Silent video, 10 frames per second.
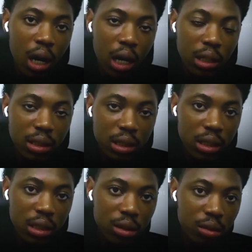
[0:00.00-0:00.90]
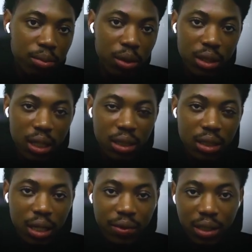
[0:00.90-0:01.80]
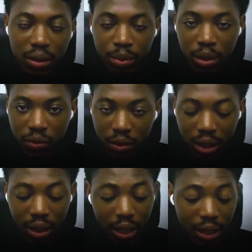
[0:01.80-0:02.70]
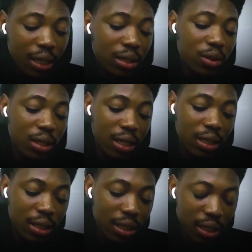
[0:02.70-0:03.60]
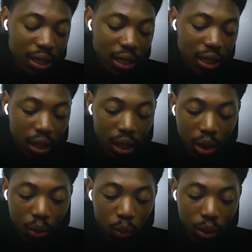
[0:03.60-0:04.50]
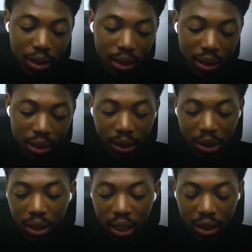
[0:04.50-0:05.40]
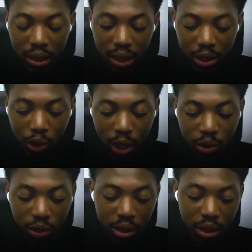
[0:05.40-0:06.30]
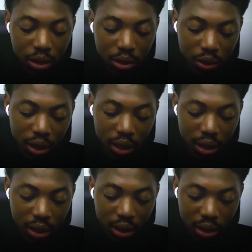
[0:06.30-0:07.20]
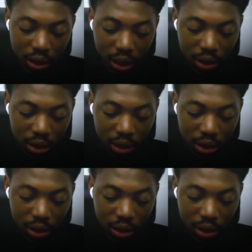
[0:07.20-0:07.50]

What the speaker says: Stitch plus anti-gravity plus Flutter, and that's what I did exactly with this particular design. So I use Stitch to generate the design.